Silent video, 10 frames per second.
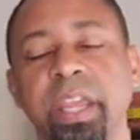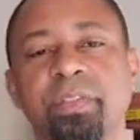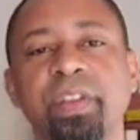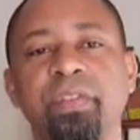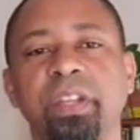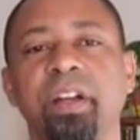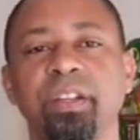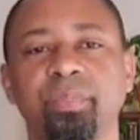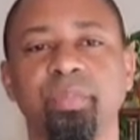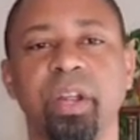If you have a
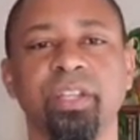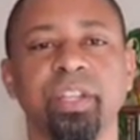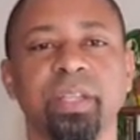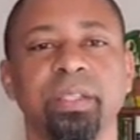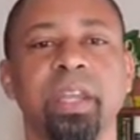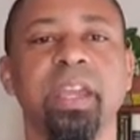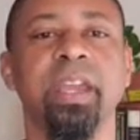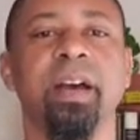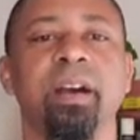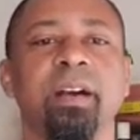large project,
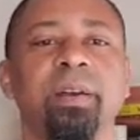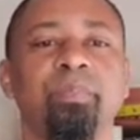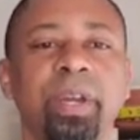uh,